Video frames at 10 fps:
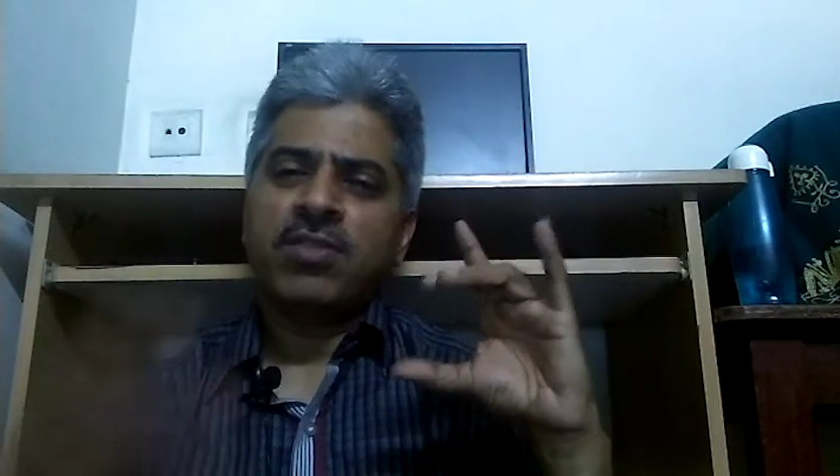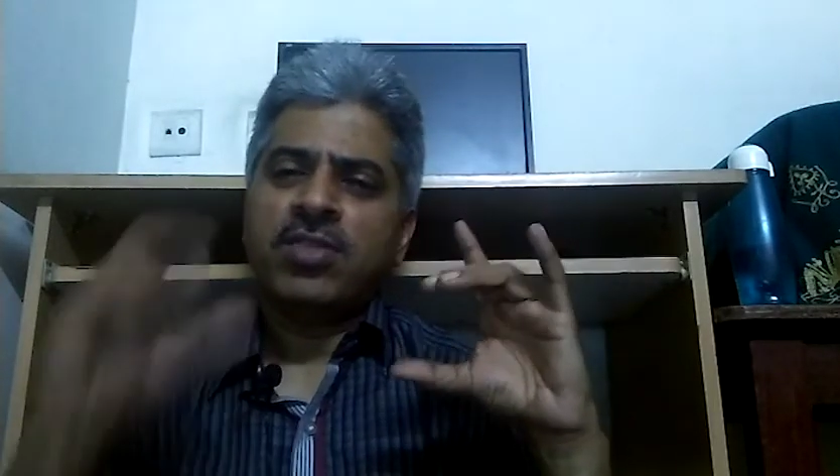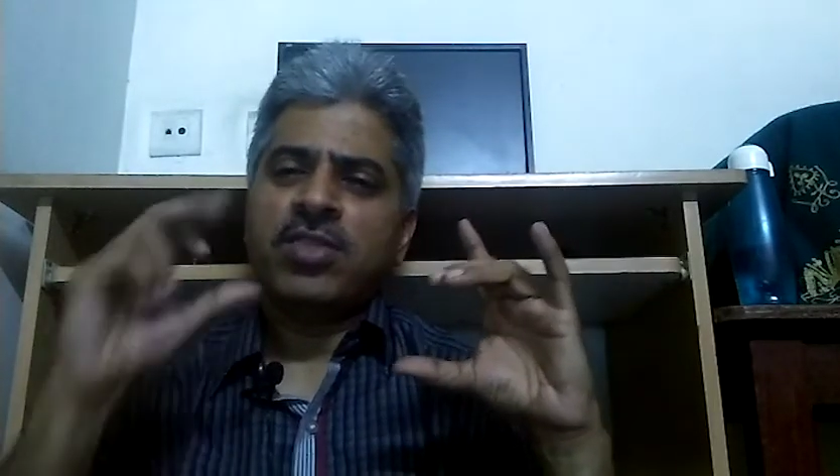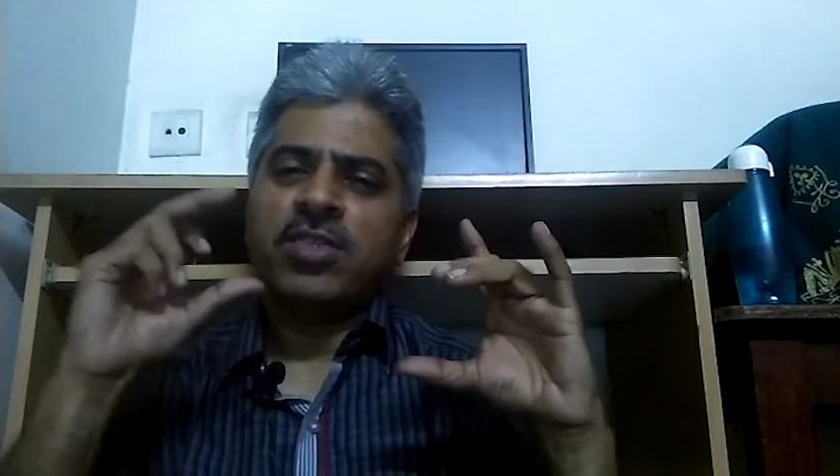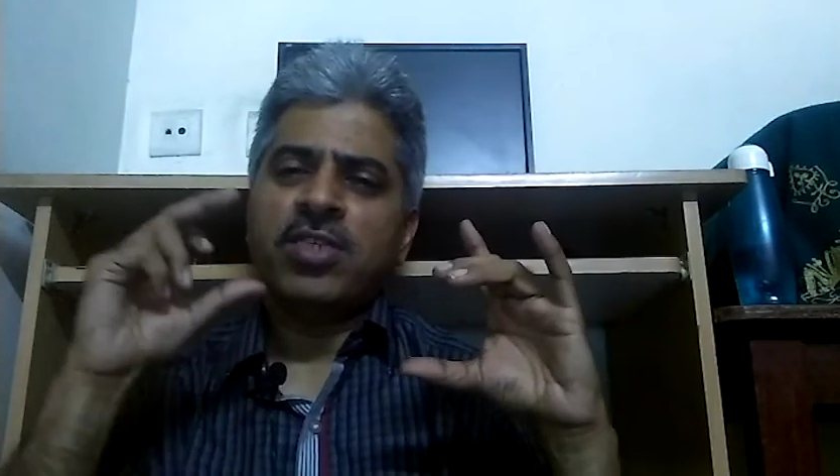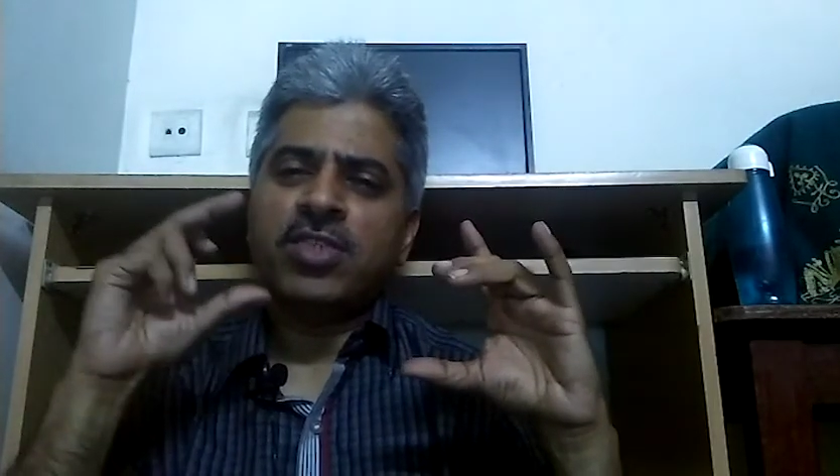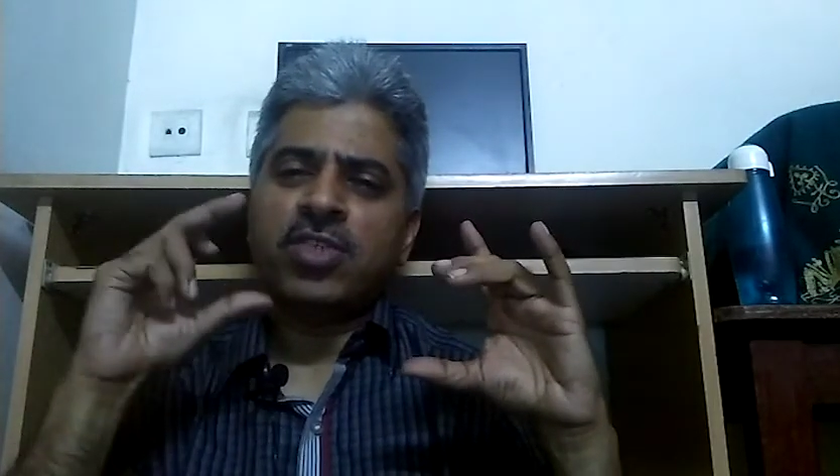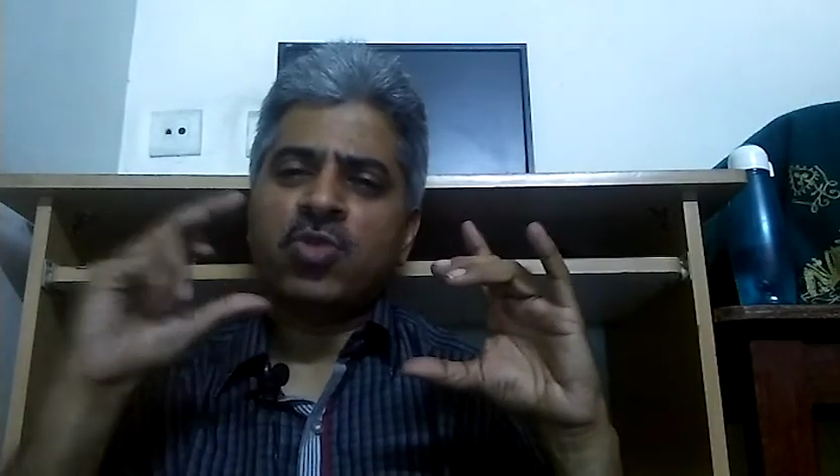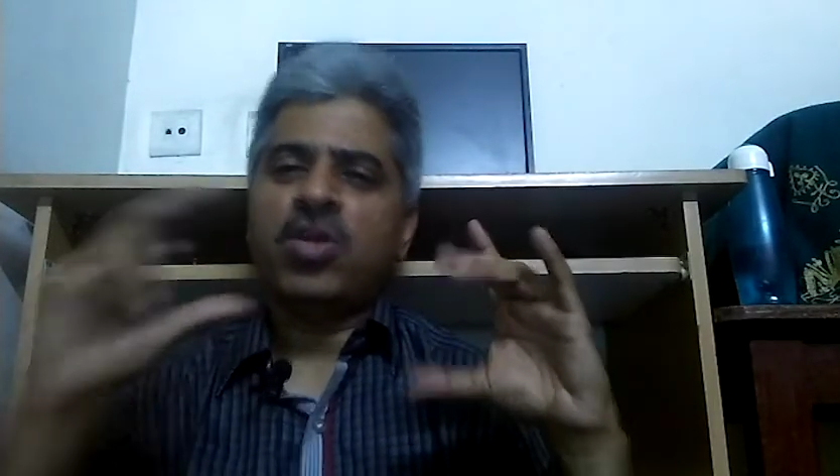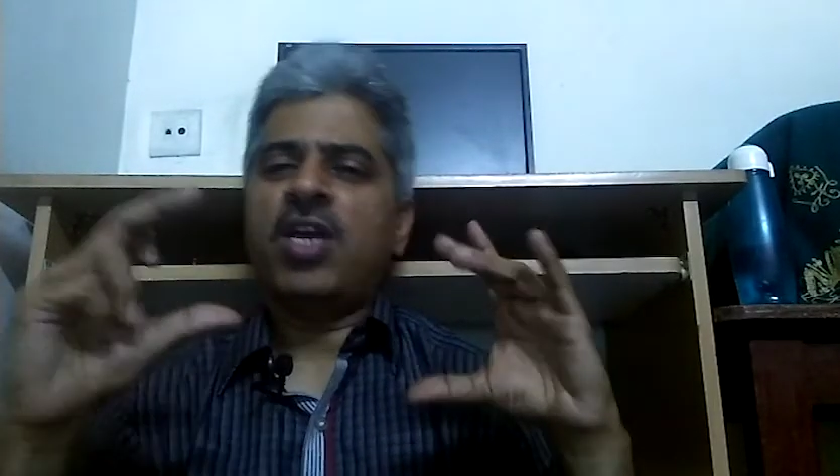these are the things I
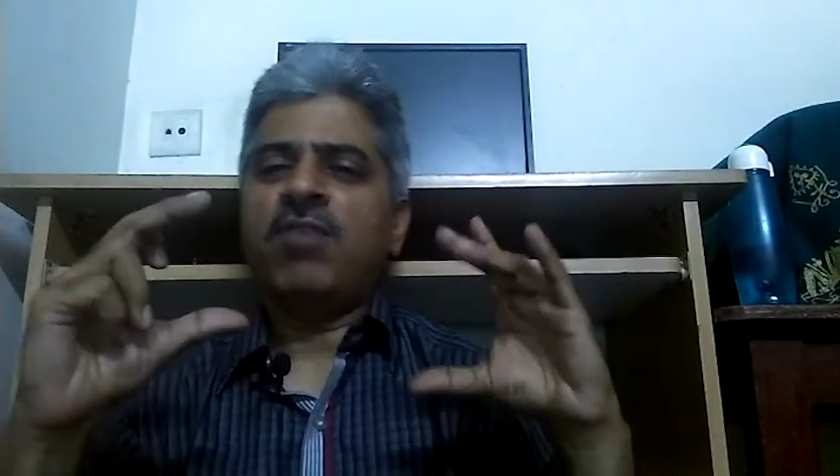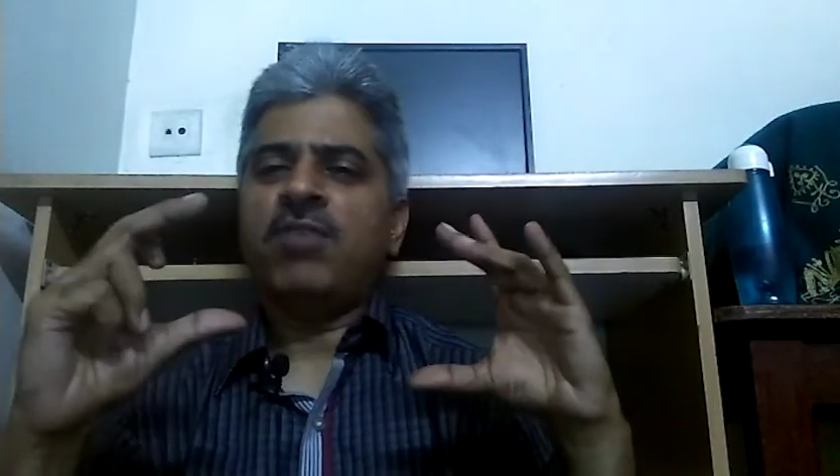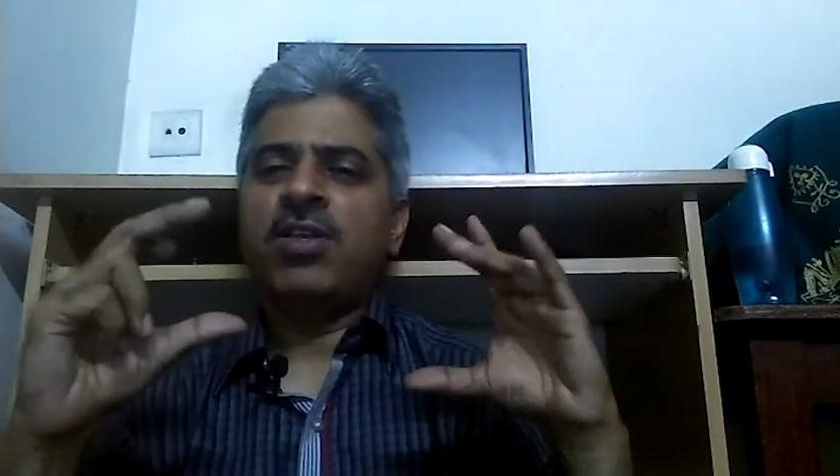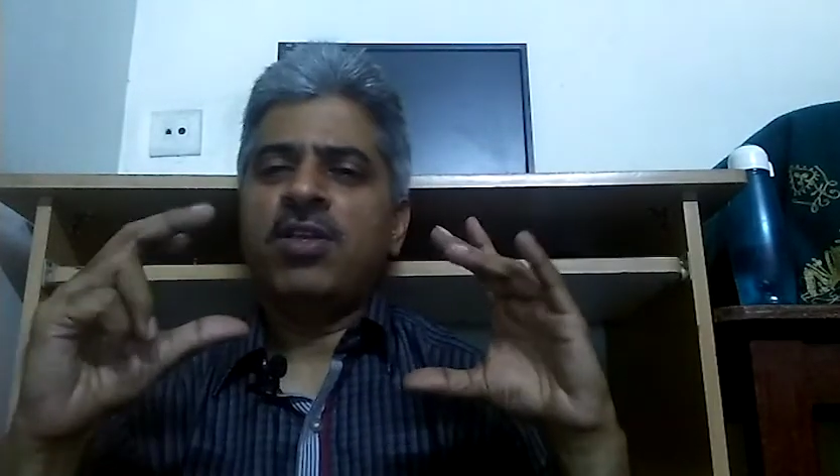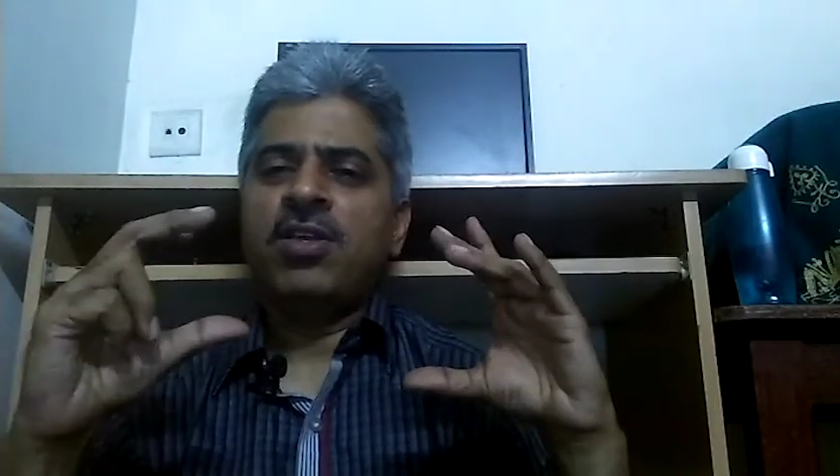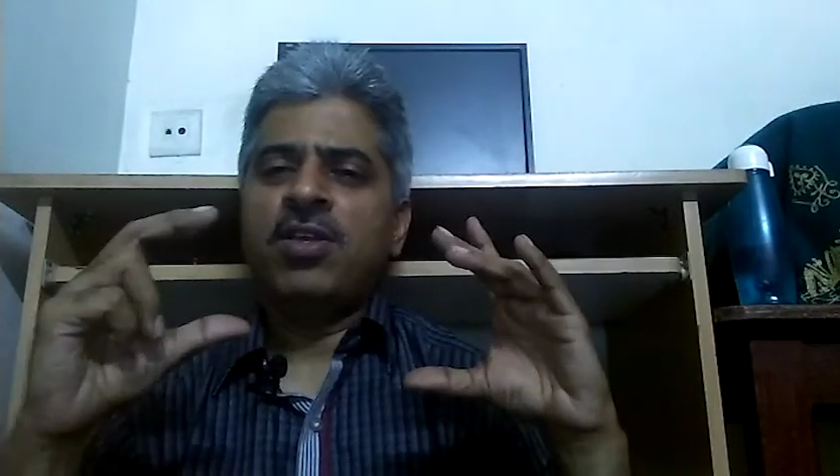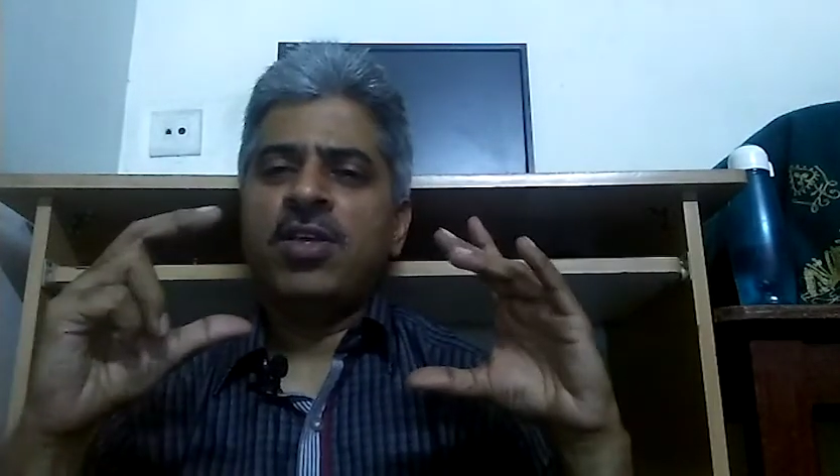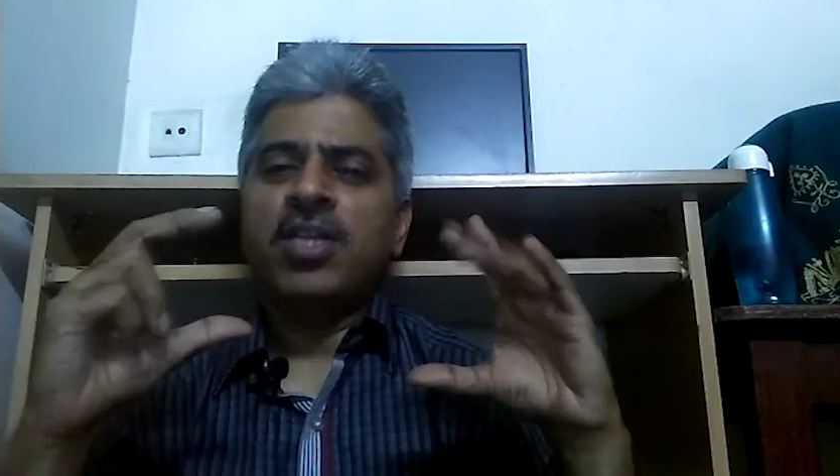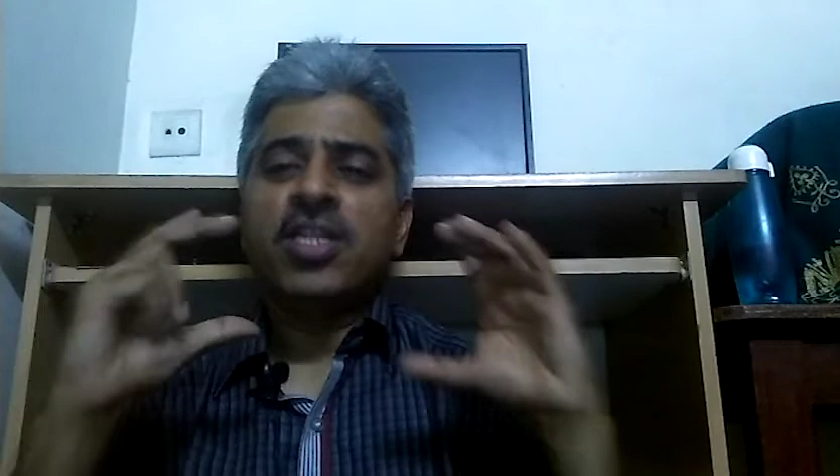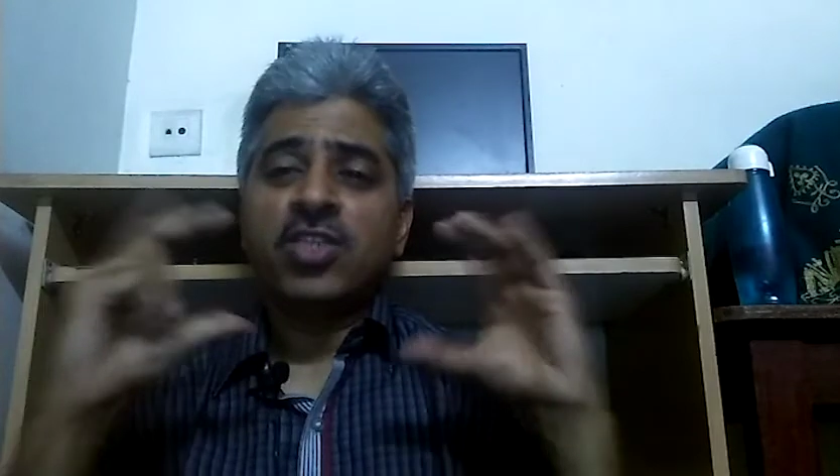should have
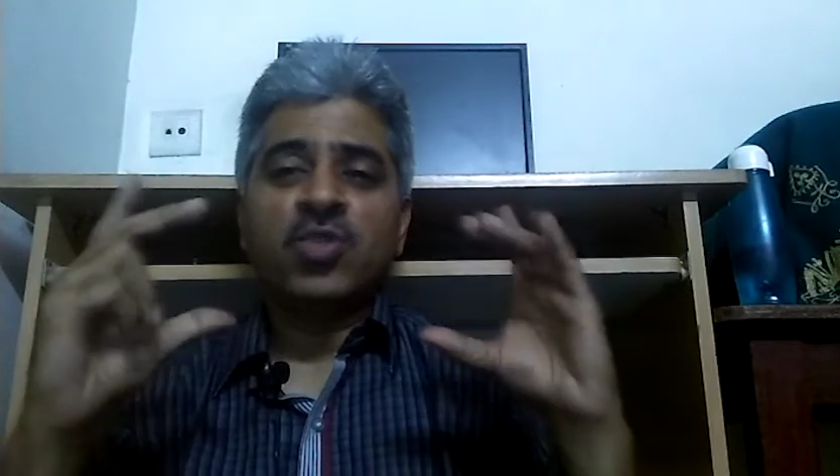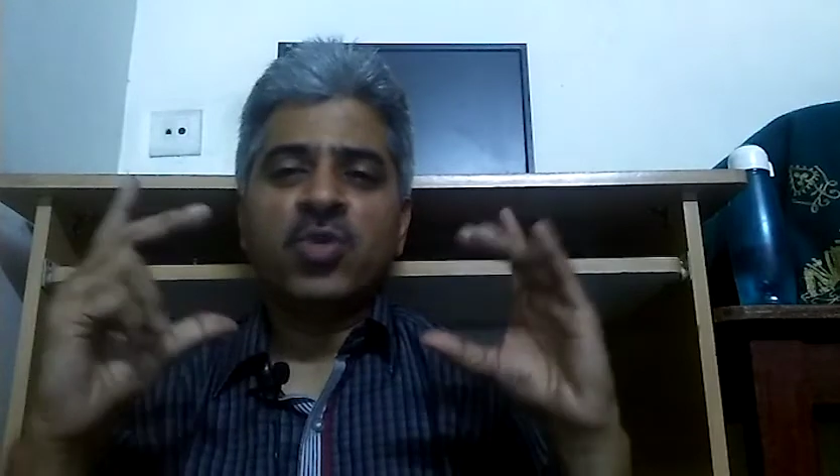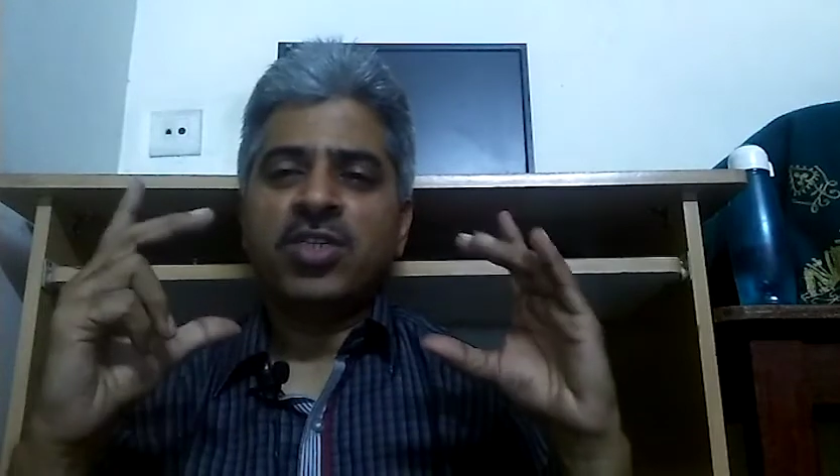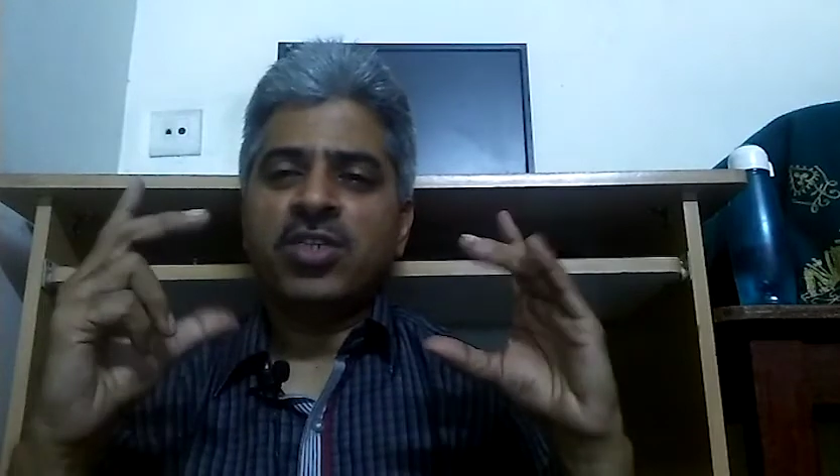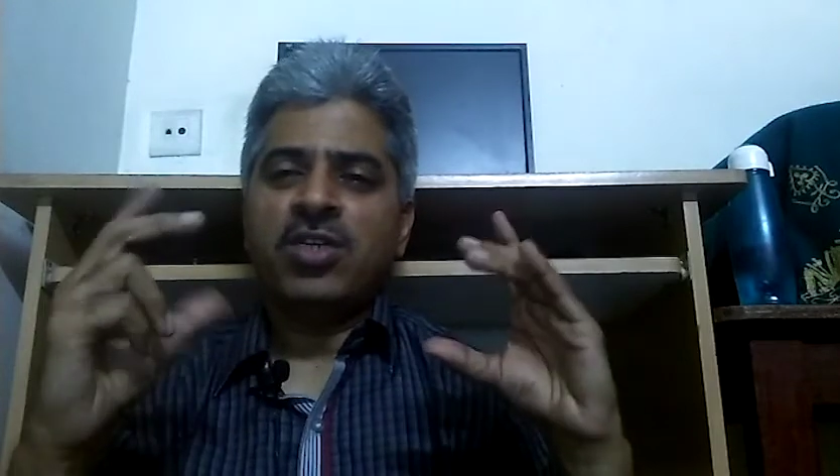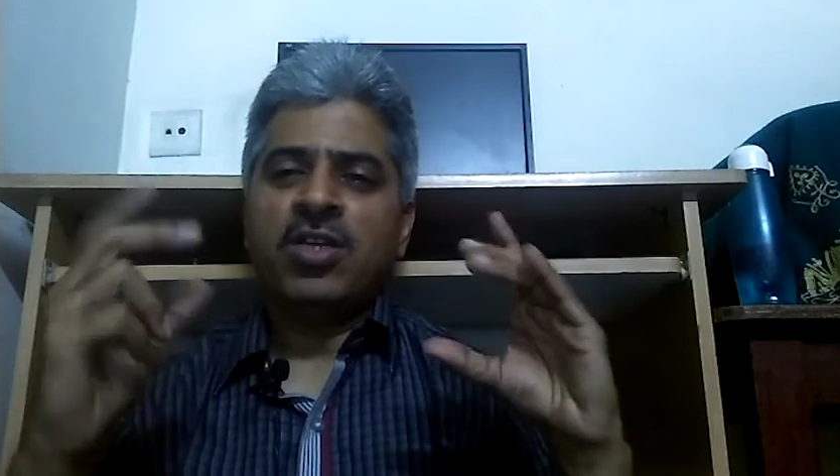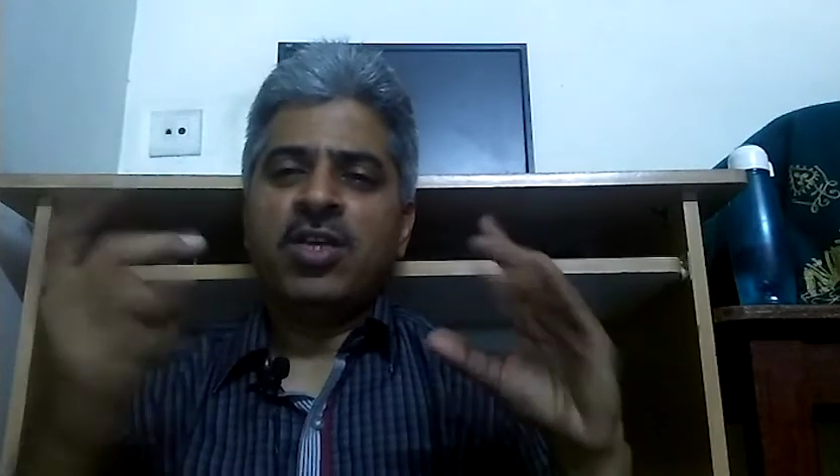in a situation.